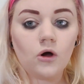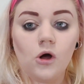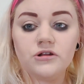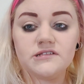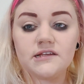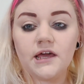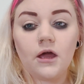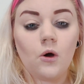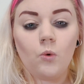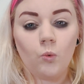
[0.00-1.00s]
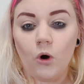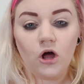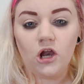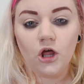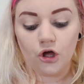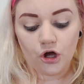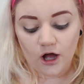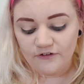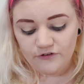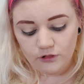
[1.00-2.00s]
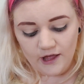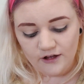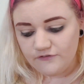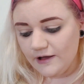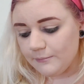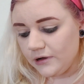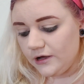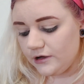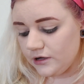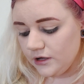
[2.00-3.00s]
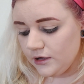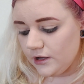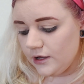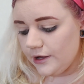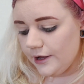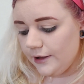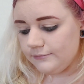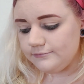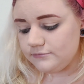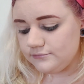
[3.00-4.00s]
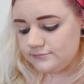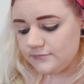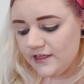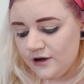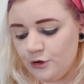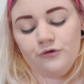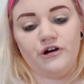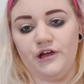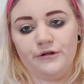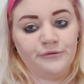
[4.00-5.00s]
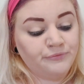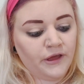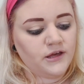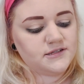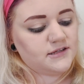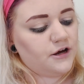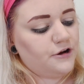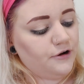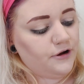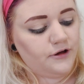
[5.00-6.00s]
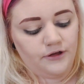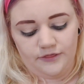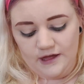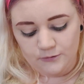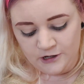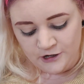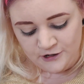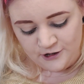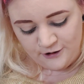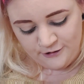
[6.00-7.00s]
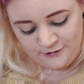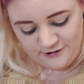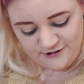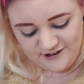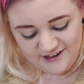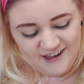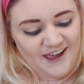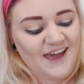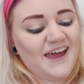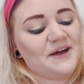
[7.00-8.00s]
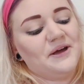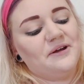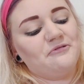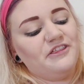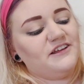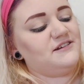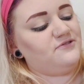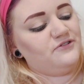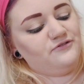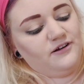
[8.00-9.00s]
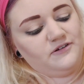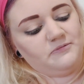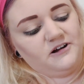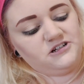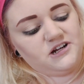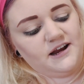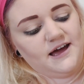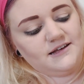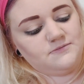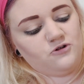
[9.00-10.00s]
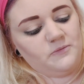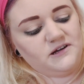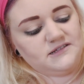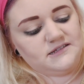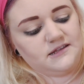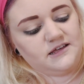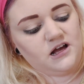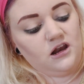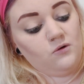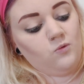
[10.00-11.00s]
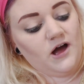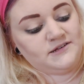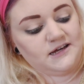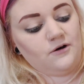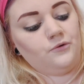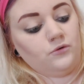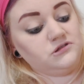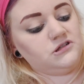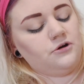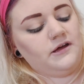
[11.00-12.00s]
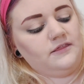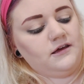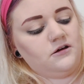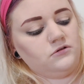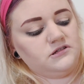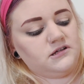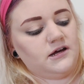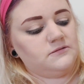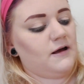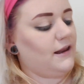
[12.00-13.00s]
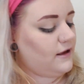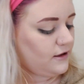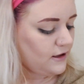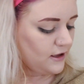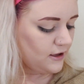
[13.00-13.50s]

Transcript: Honestly, what a look. I feel like a vampire. They're not real. So then we're gonna go in with a different fluffy brush, and as promised, the color Whiteout, also in the Golden Skies palette,